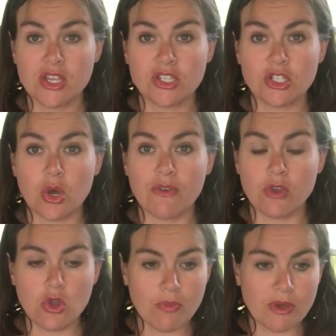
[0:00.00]
So
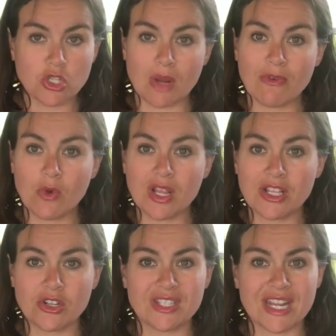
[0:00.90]
if you put a drop of oil
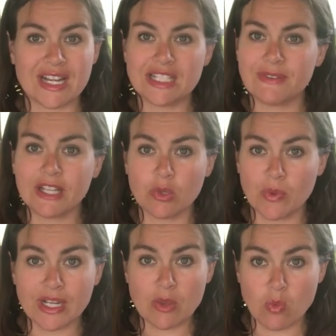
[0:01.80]
on your skin and it's feeling
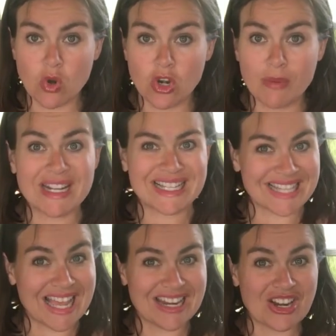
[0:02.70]
really warm and
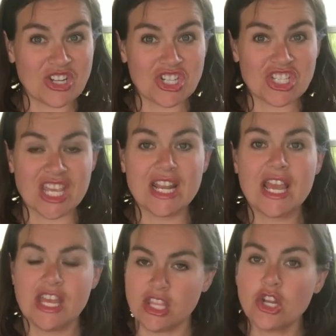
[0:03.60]
exciting on your skin,
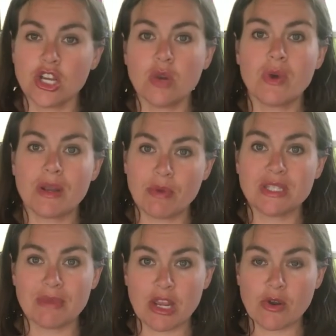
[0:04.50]
then you're going to want to put
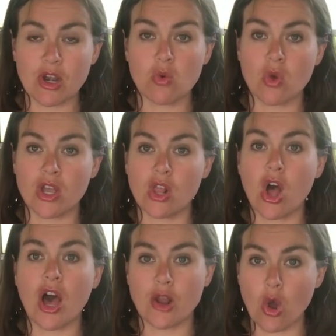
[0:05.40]
some carrier oil
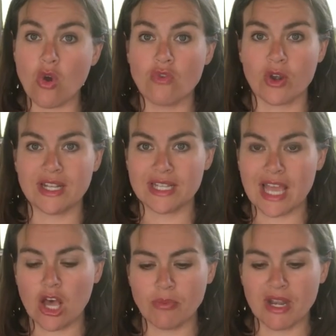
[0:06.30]
on over it to
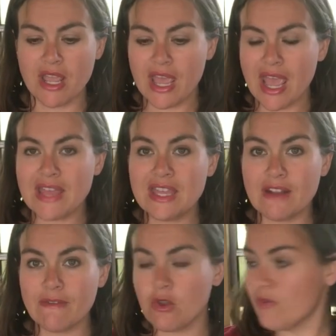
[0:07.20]
help it. And
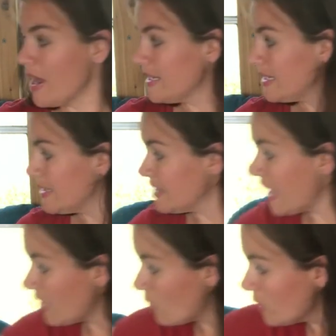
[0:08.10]
then if you find
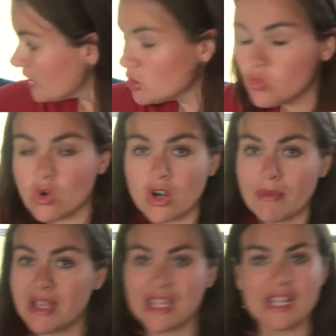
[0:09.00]
that oil is
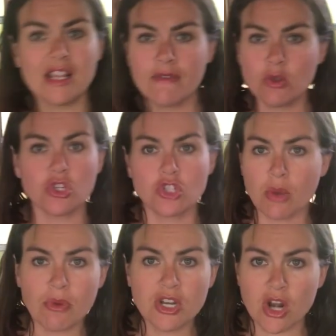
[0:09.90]
warm, then in the future,
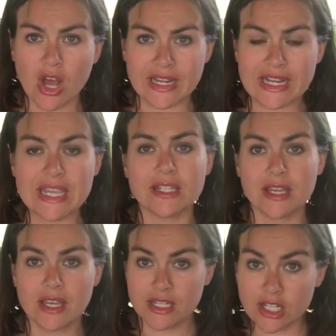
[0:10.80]
don't put it on neat.
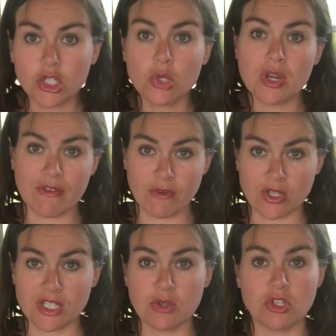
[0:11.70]
Dilute it
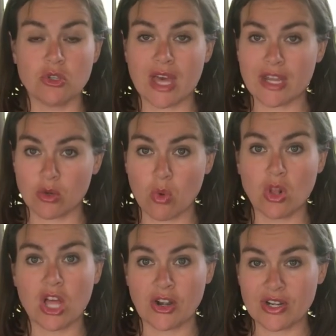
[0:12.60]
first, and you can do that in a
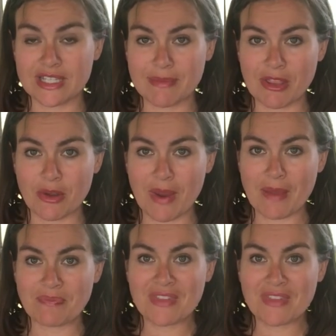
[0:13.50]
roll-on or in some other way.